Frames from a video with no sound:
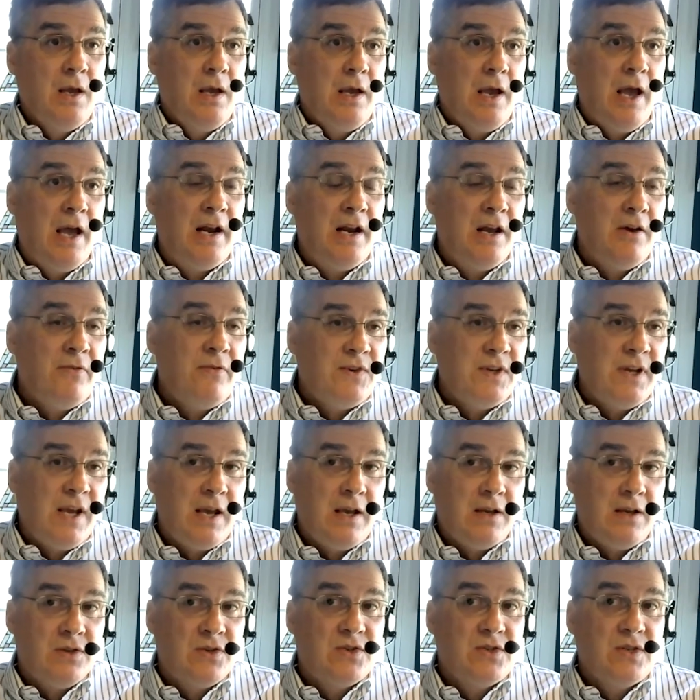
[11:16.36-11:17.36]
And
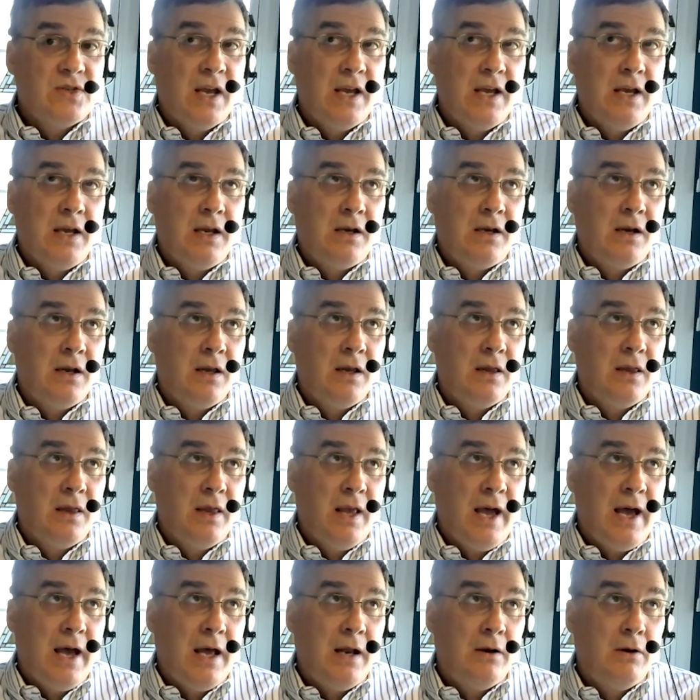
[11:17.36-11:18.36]
FDA is saying
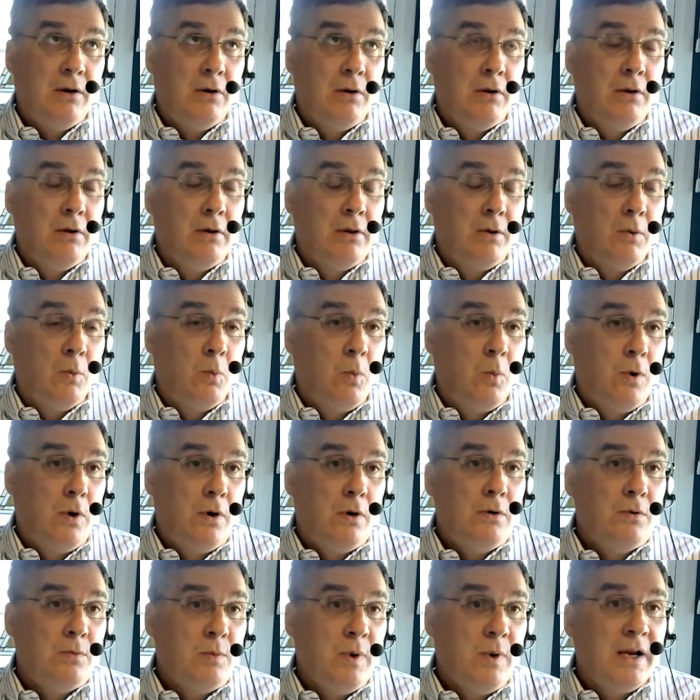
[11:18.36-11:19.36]
that the
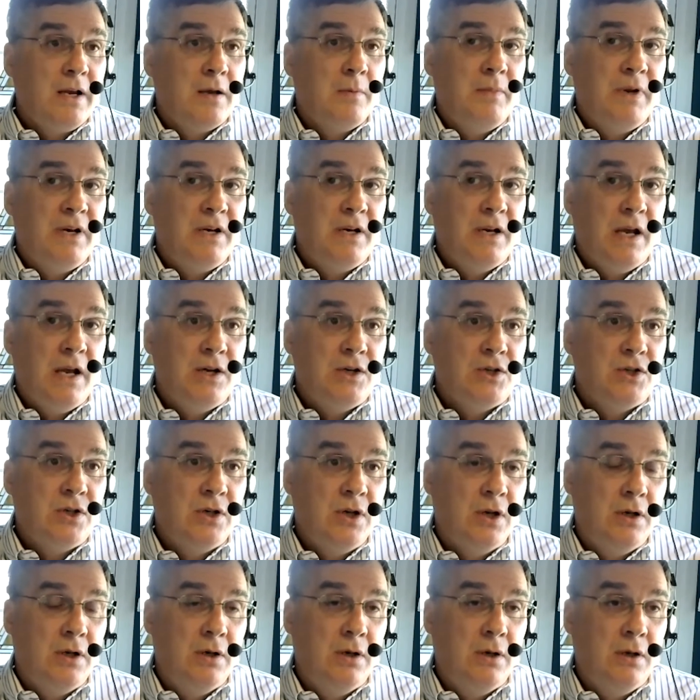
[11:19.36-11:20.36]
word
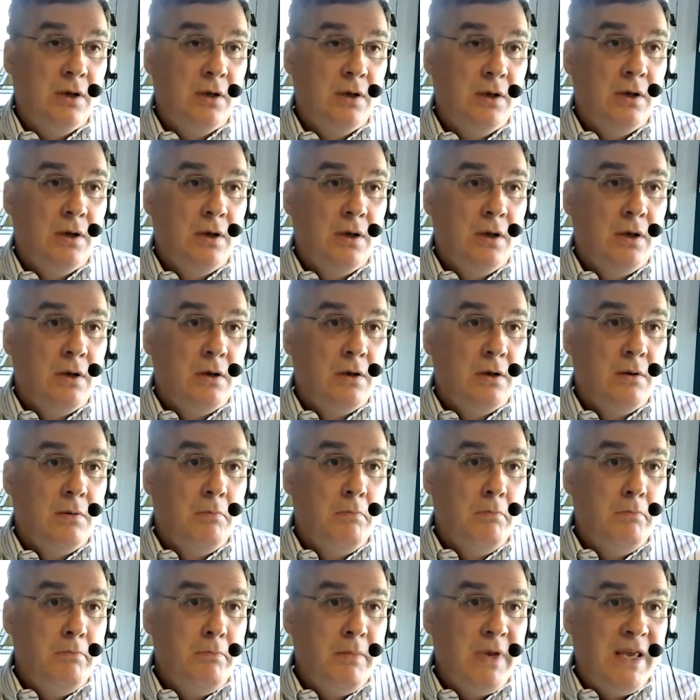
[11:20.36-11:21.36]
recommendation
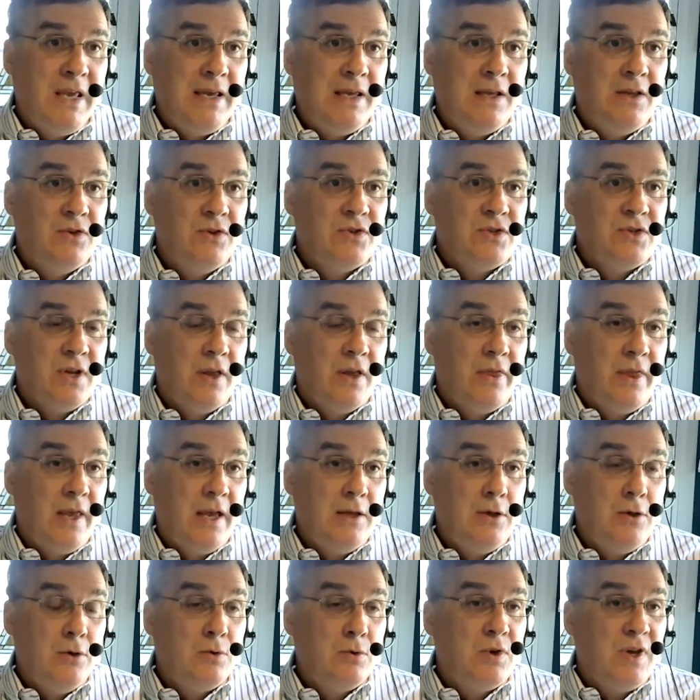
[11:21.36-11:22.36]
means
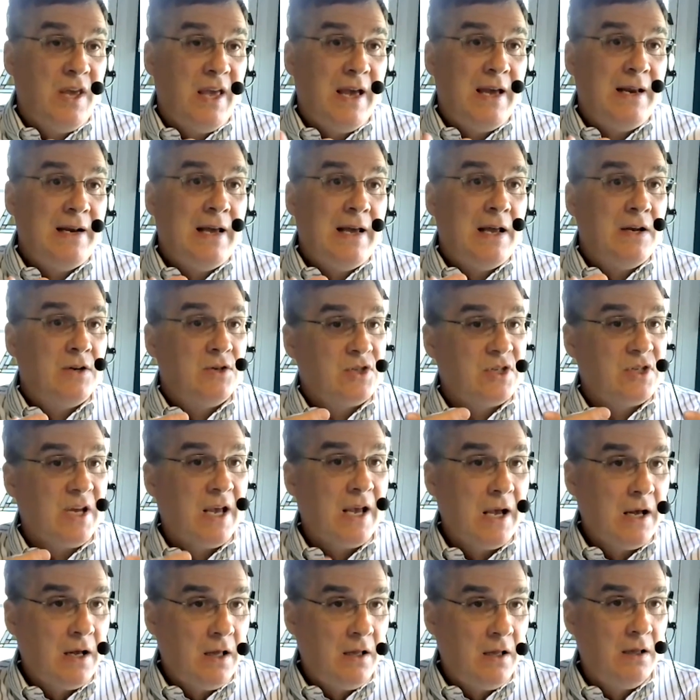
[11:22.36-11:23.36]
that you cannot
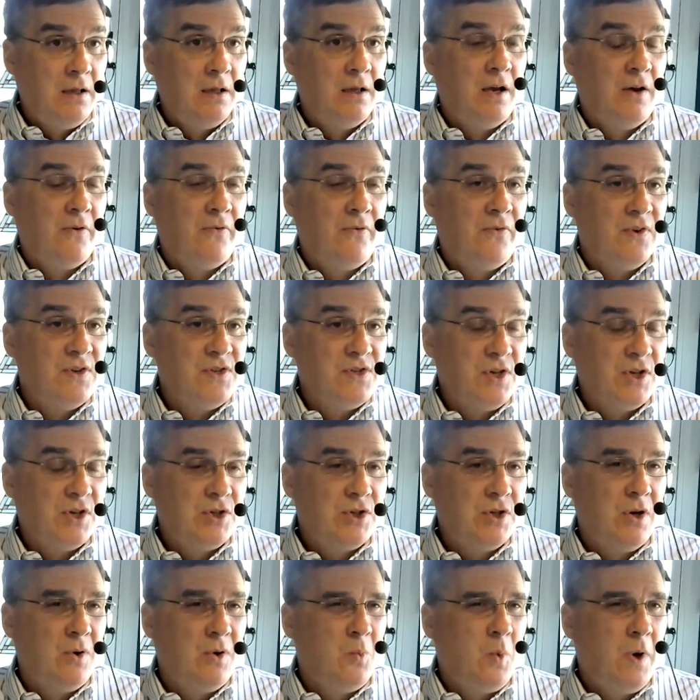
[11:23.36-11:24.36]
tell a
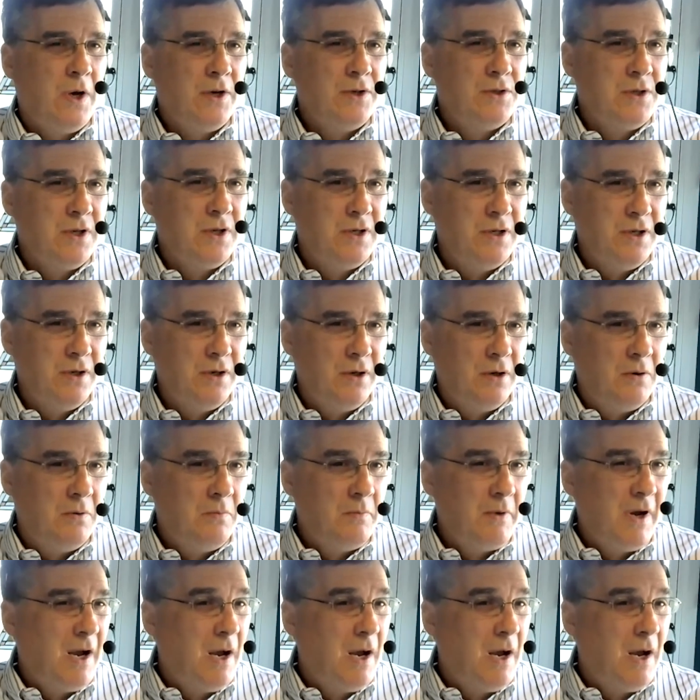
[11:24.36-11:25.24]
physician what to do.